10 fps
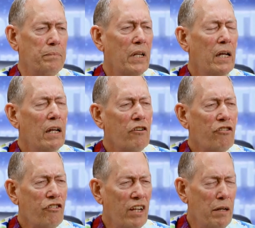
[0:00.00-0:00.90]

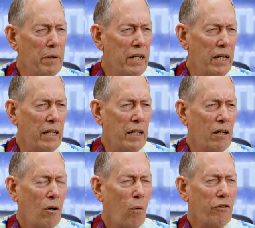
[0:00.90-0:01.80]
CBD
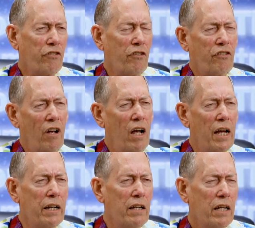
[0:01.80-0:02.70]
was
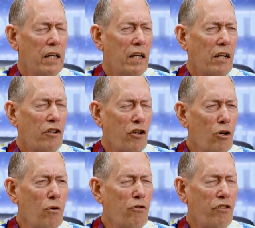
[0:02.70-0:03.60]
designed
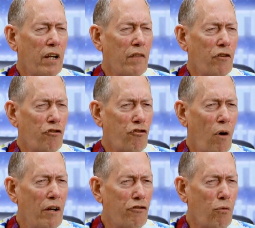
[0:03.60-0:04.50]
using the
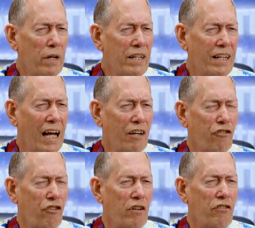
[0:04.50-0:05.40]
stress
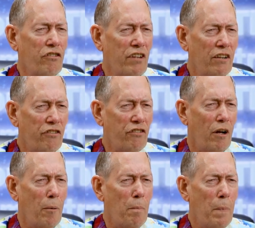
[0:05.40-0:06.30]
reduction
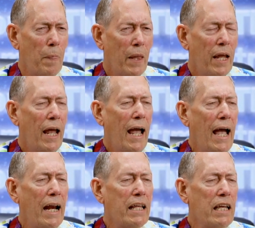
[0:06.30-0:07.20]
system,
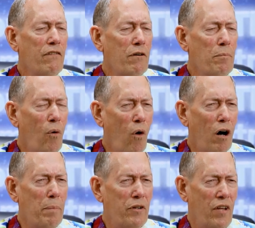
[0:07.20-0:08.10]
adding even
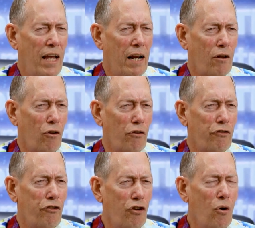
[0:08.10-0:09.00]
more
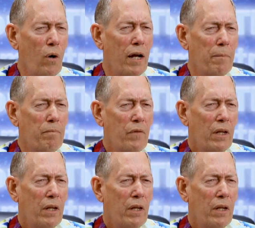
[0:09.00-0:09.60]
botanicals to it,